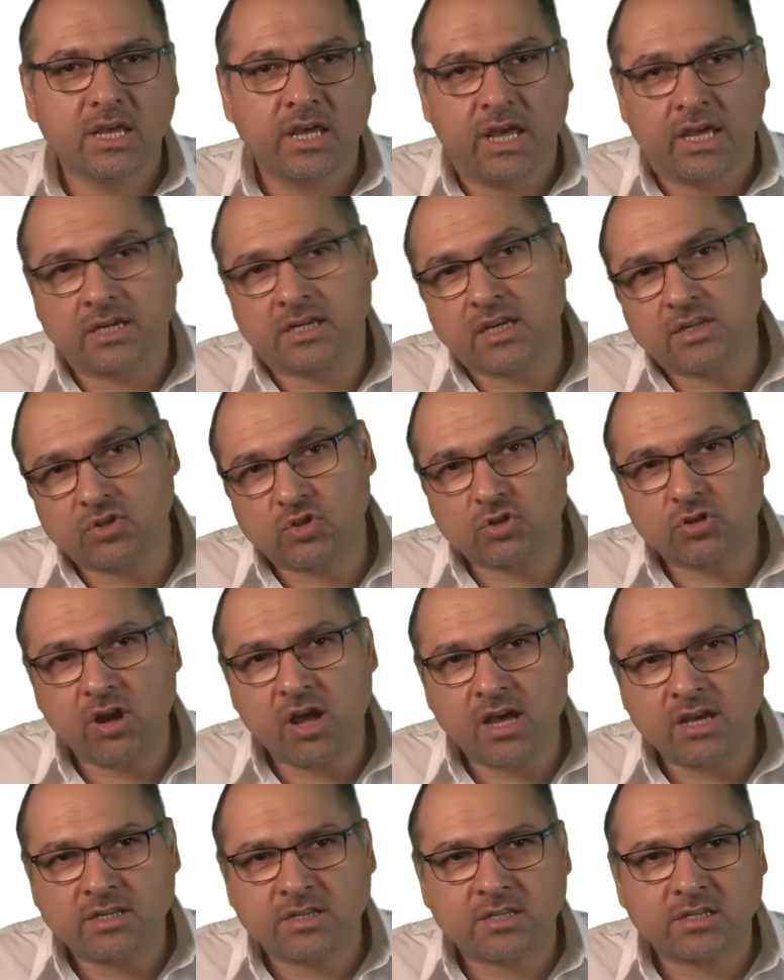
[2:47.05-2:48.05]
In
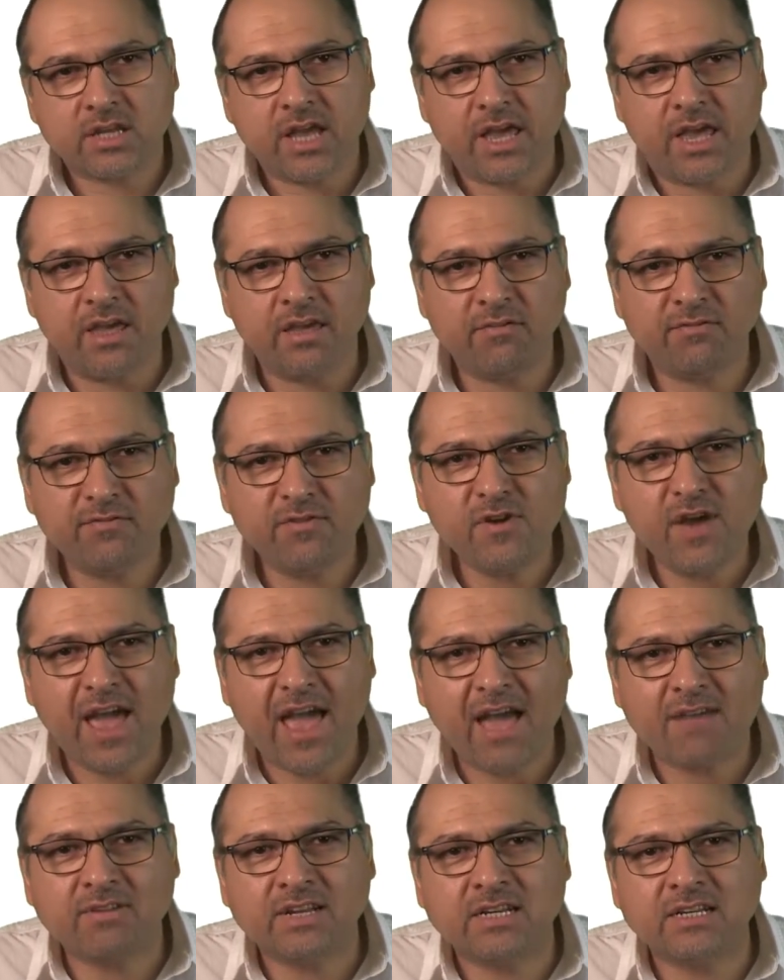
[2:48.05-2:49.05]
contrast, if you
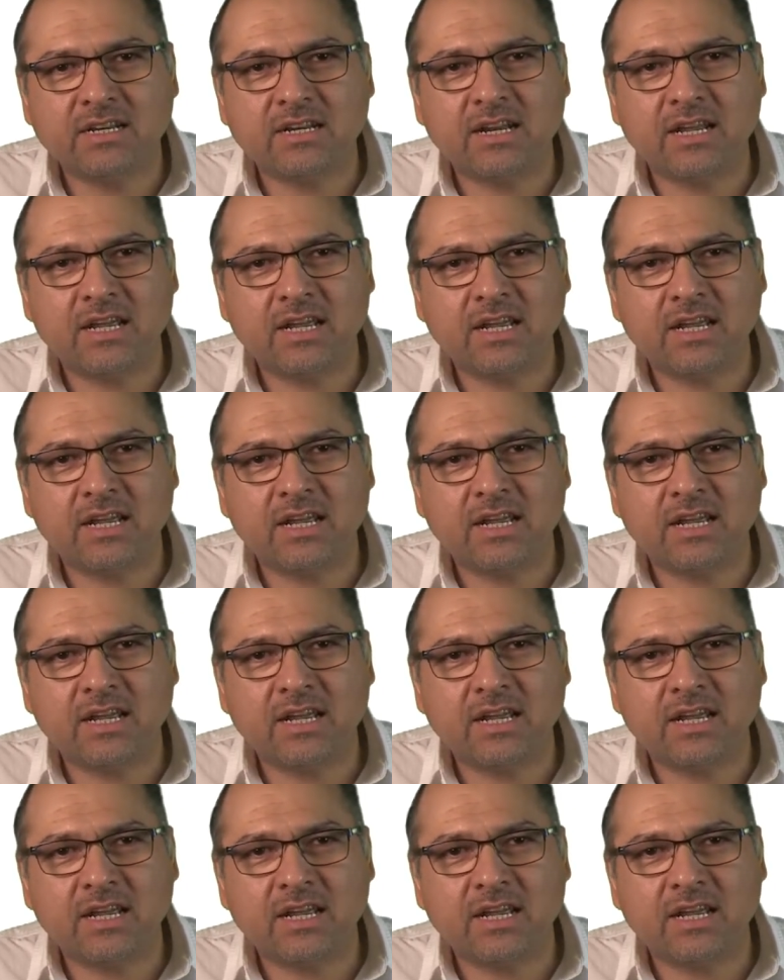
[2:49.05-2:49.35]
have an